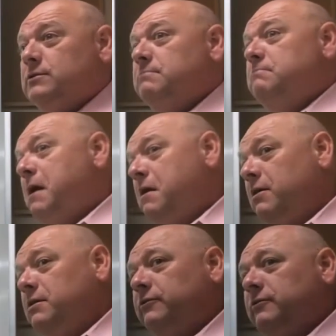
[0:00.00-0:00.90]
some
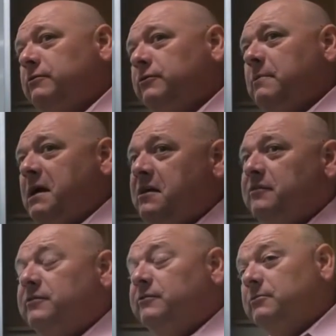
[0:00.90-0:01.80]
parents, some
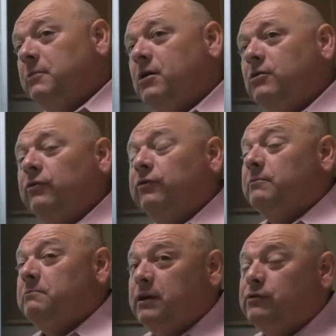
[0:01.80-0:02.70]
aunts and some uncles,
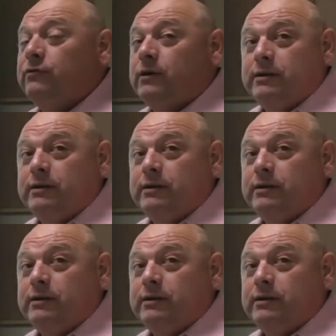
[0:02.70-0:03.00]
some best